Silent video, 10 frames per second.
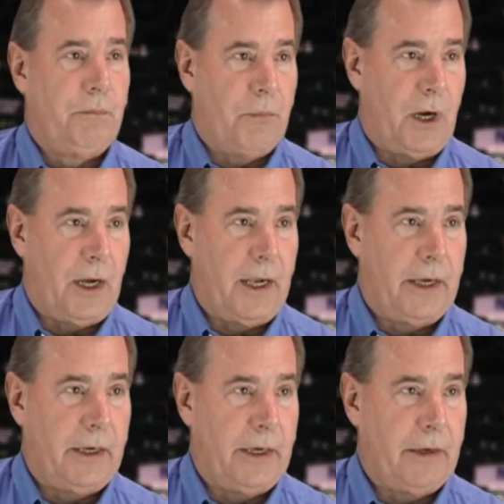by
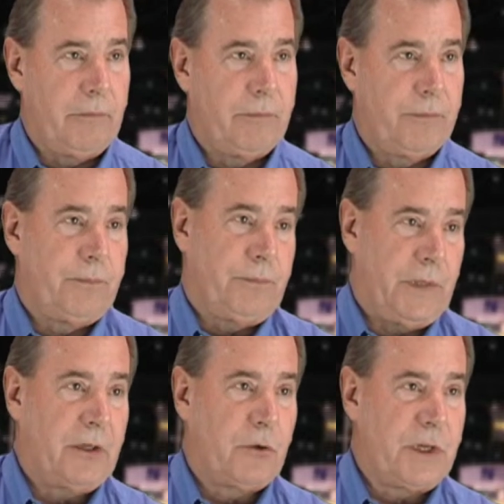
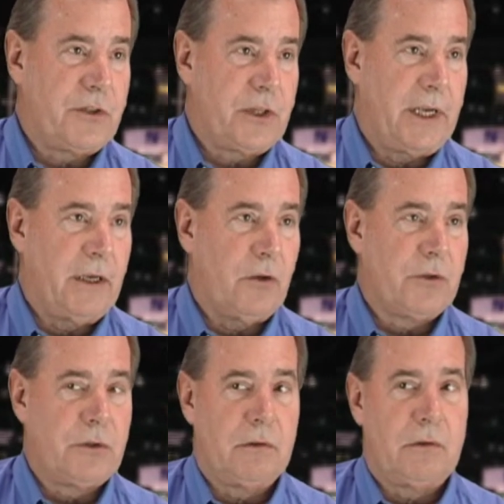increased
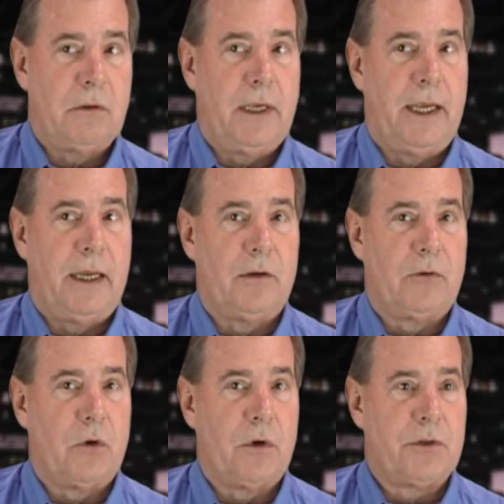sales, and of
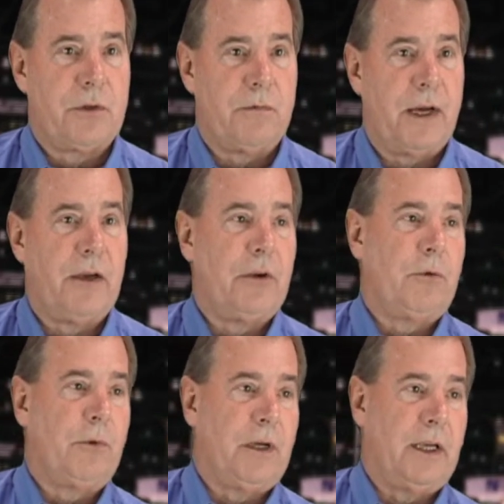course the
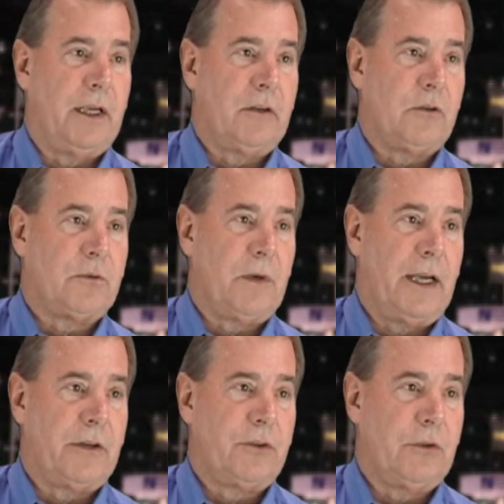value again goes
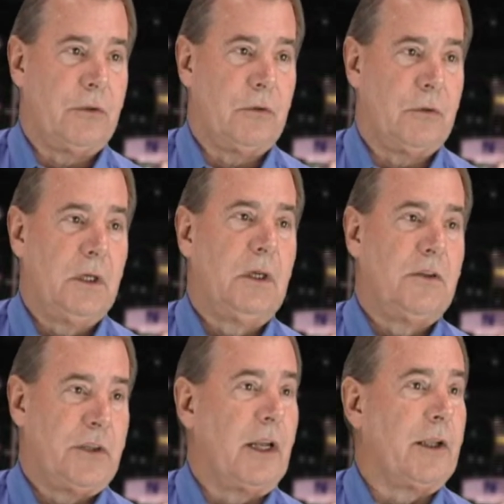back
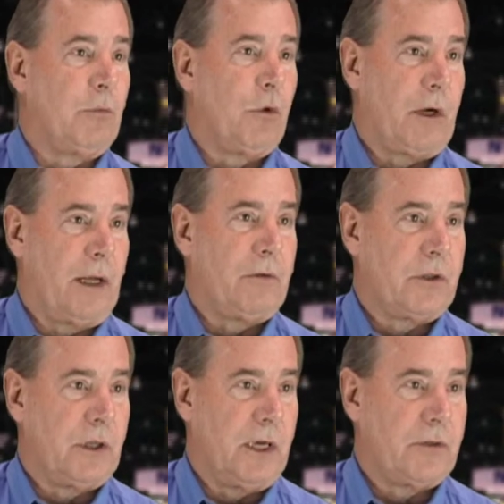to selling more
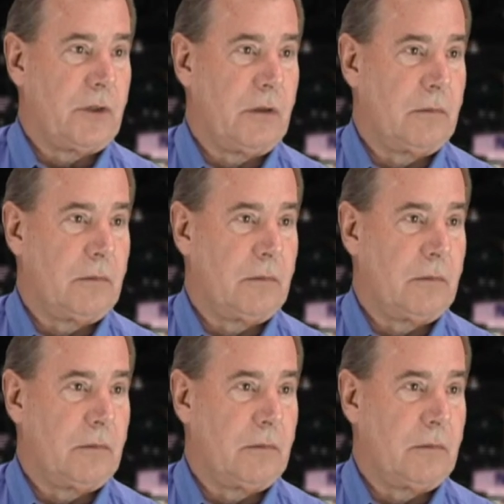advertising.